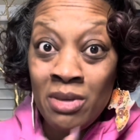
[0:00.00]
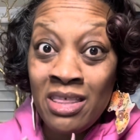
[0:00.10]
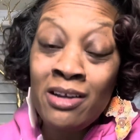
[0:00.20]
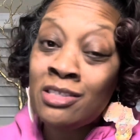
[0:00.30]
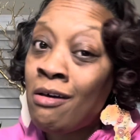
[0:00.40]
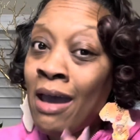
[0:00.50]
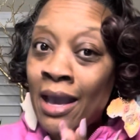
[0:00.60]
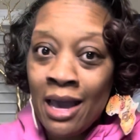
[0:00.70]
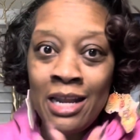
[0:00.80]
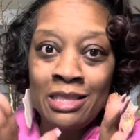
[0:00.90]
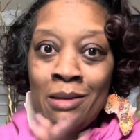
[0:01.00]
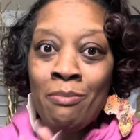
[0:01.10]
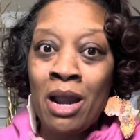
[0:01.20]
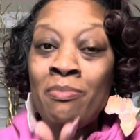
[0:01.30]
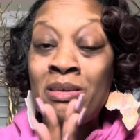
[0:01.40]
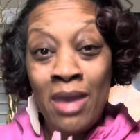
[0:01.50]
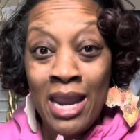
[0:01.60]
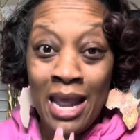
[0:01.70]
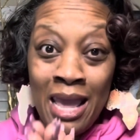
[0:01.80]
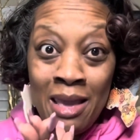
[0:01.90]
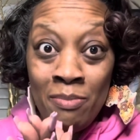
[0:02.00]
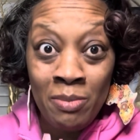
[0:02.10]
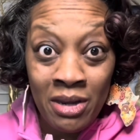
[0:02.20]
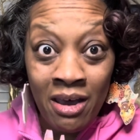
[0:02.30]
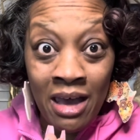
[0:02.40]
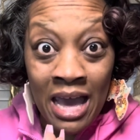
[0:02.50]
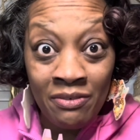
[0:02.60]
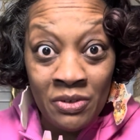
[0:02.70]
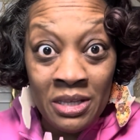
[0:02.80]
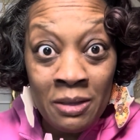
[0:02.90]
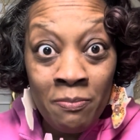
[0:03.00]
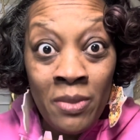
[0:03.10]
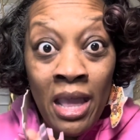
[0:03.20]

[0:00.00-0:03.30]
They are so iconic that Barbie made a baby doll after them.